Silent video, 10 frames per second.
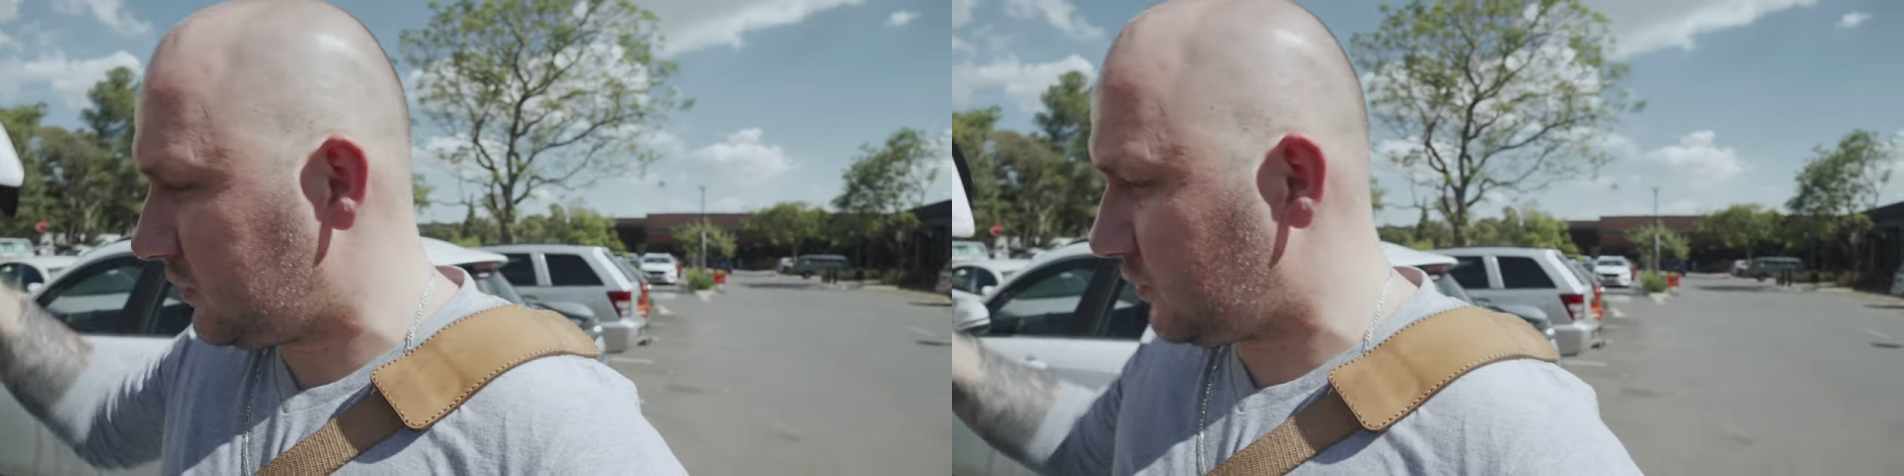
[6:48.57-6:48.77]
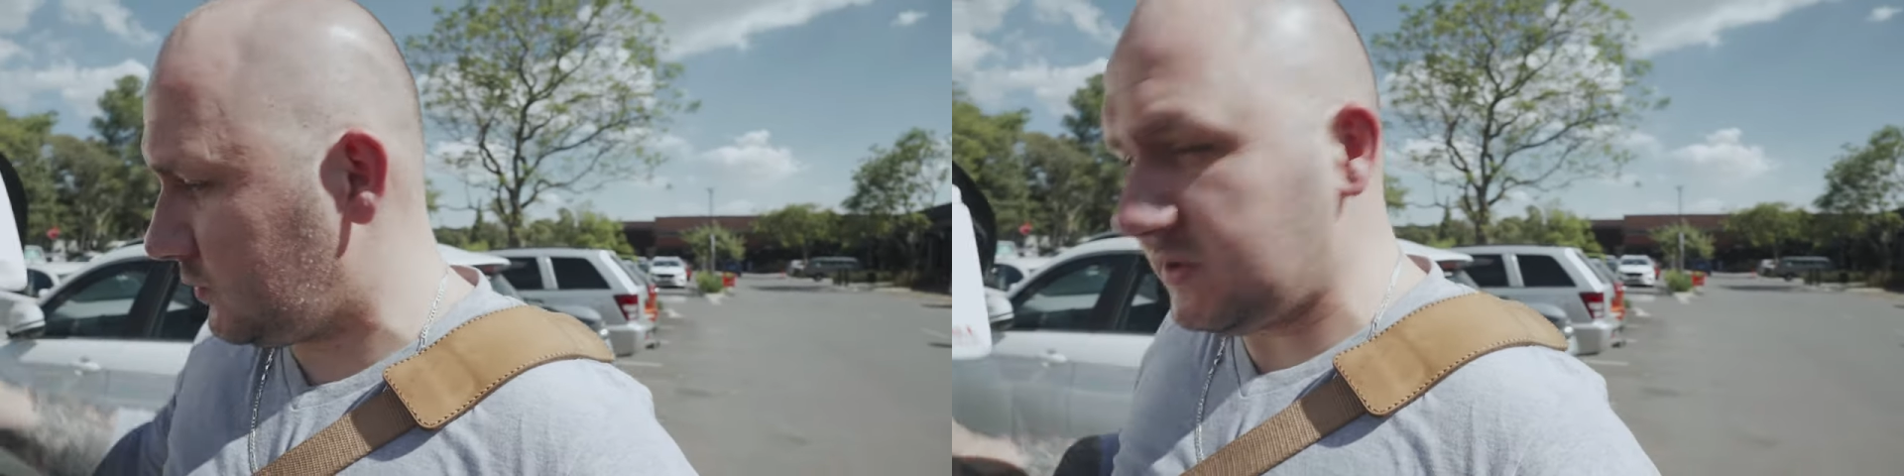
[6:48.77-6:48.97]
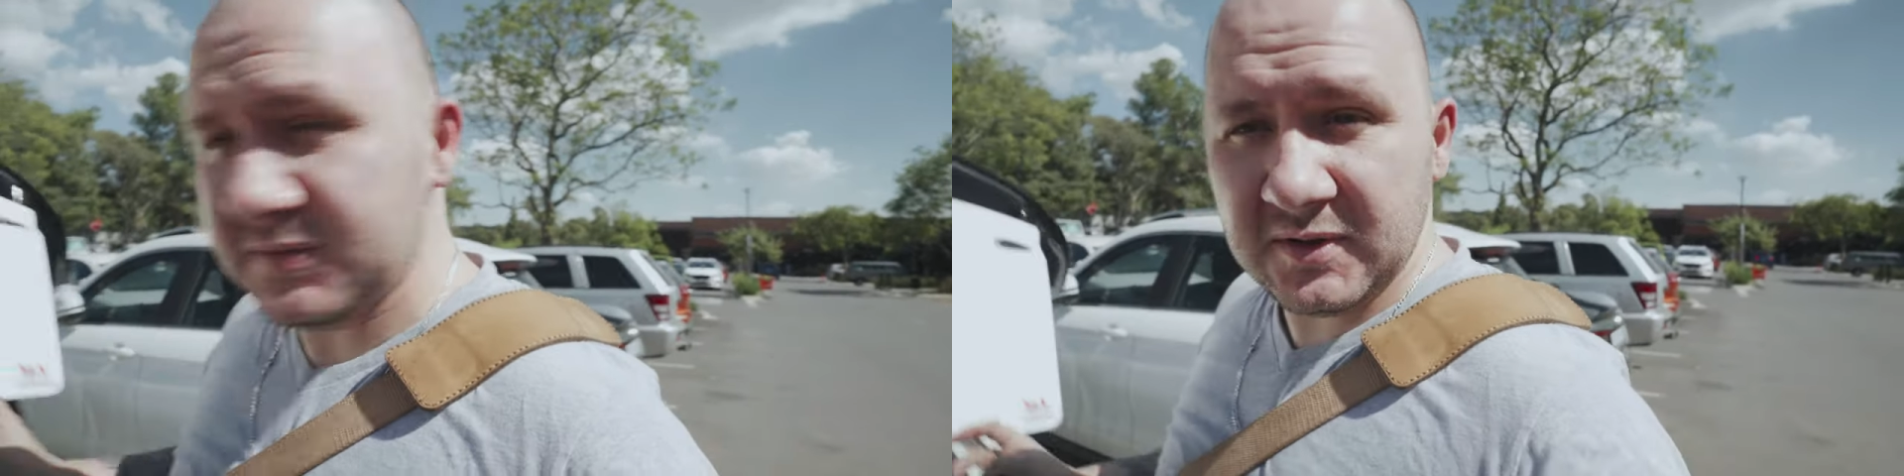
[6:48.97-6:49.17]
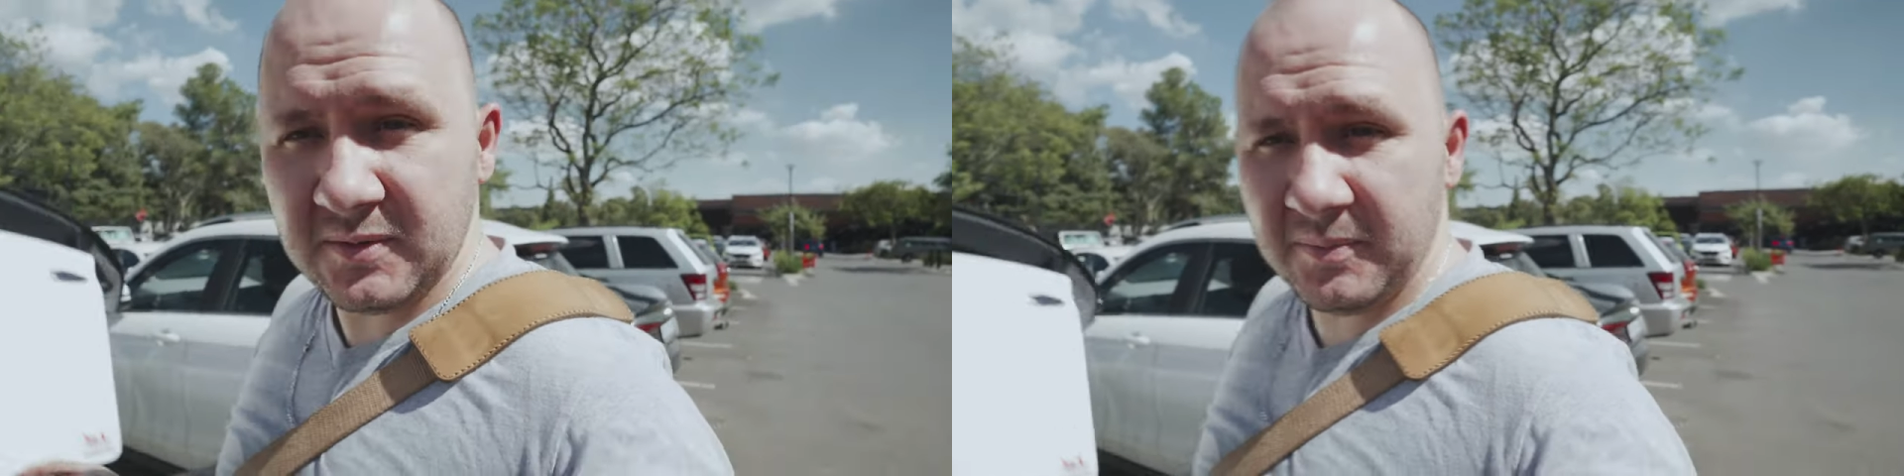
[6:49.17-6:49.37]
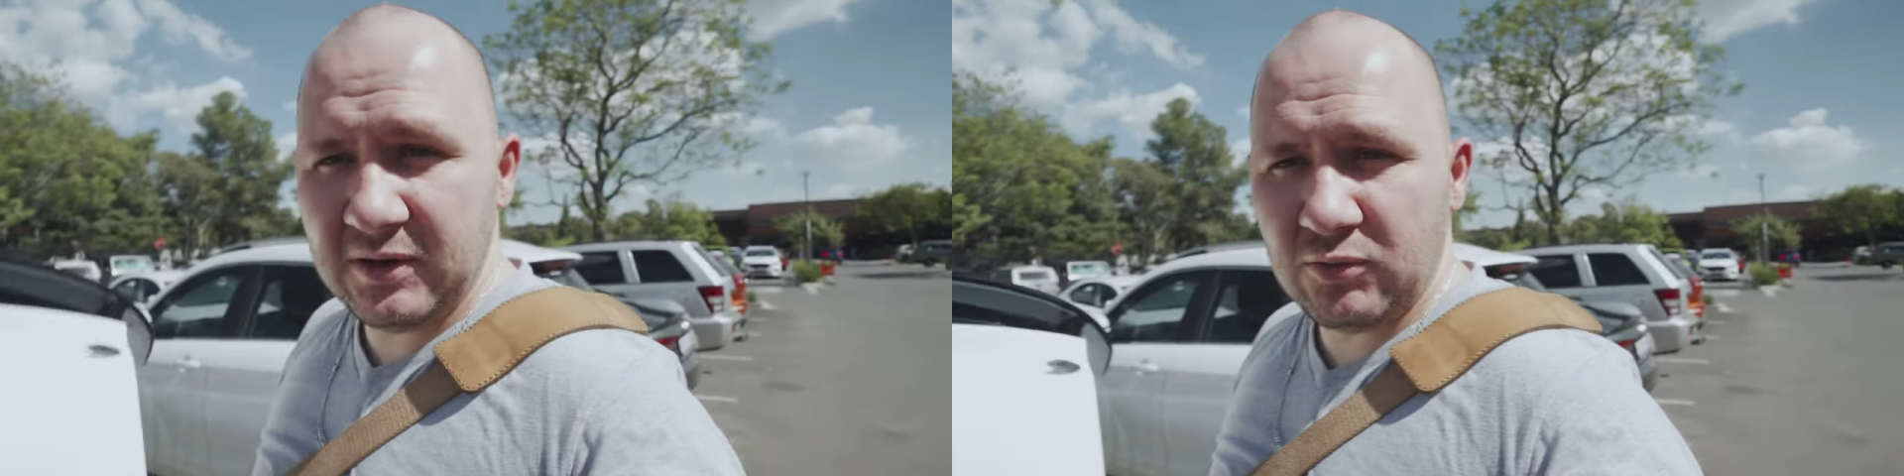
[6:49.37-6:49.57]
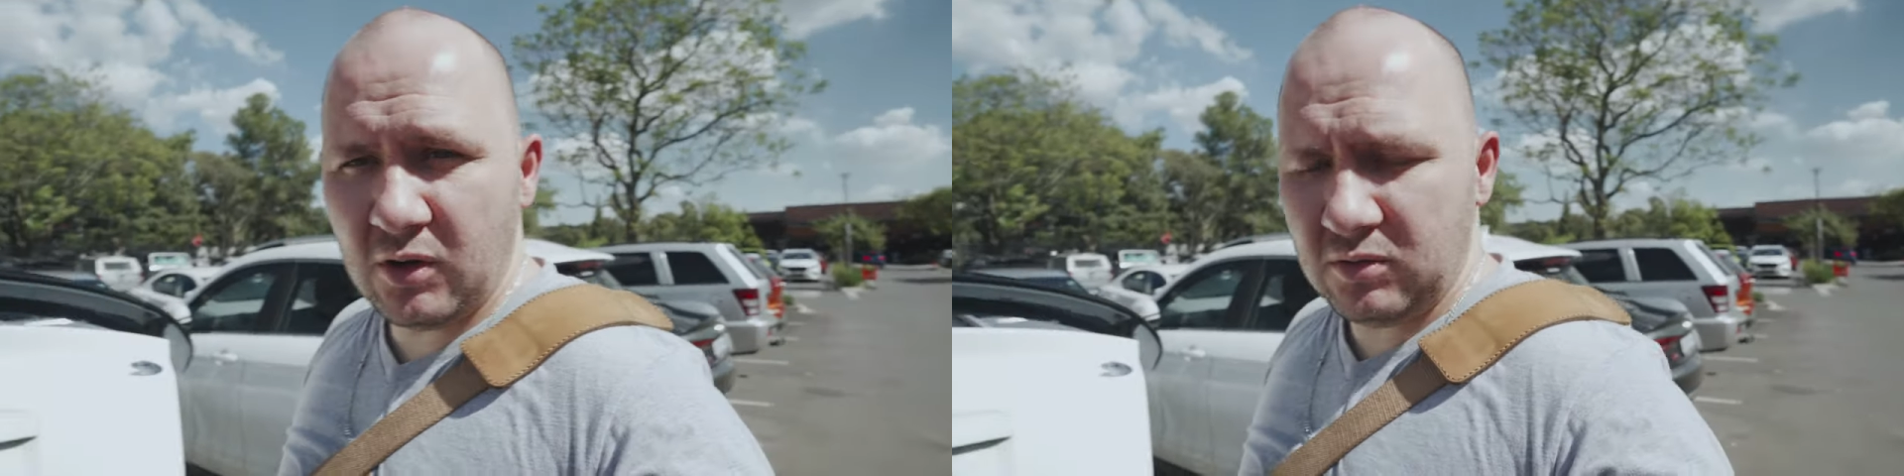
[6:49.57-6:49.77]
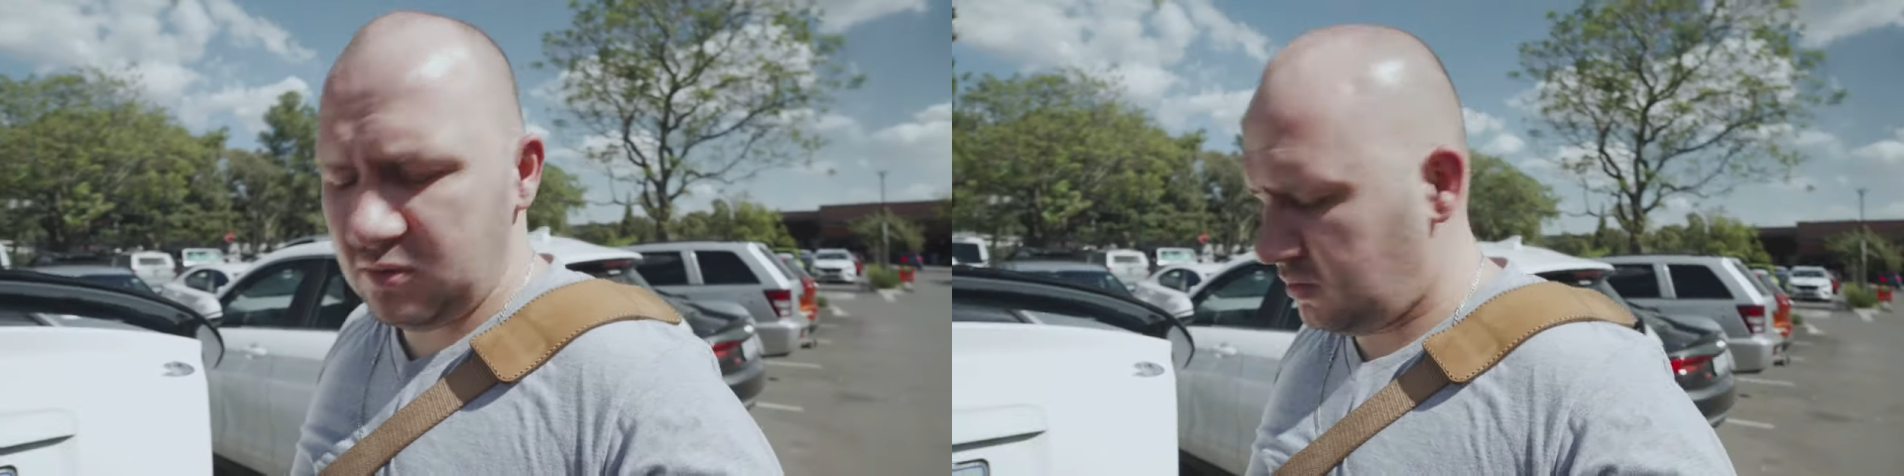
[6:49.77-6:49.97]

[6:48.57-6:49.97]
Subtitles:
talk much, but B-roll.